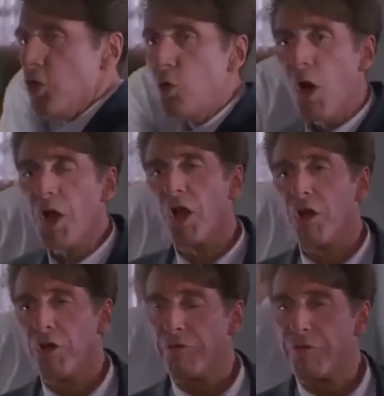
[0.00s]
You want to
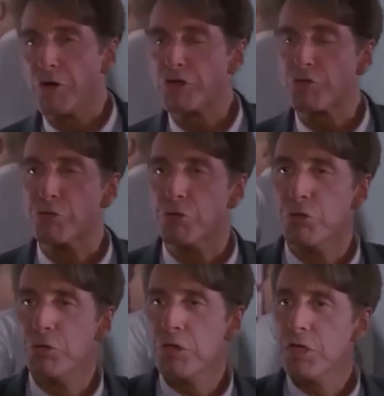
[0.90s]
learn the first
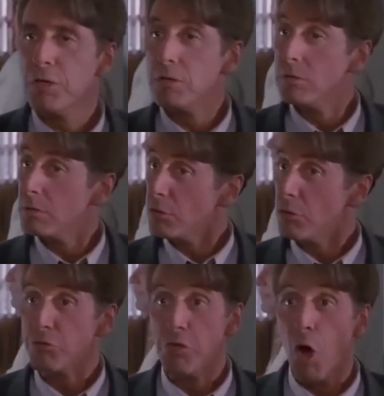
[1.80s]
rule?
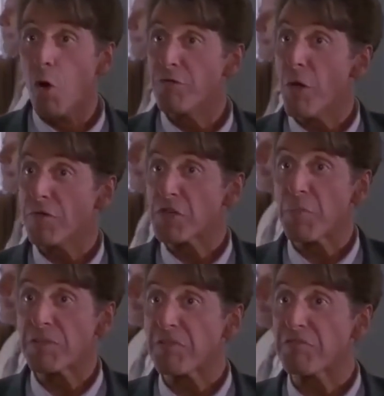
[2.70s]
You'd know if you ever
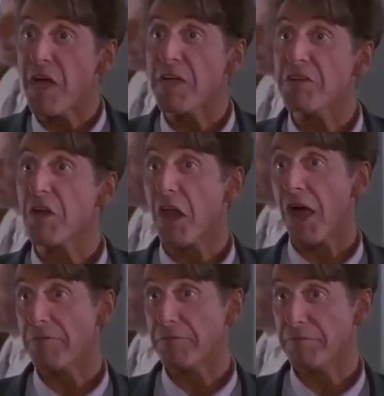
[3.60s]
spent a day in your
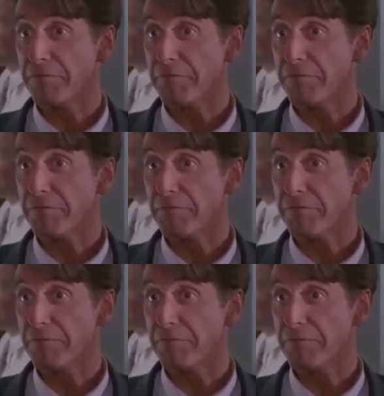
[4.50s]
life.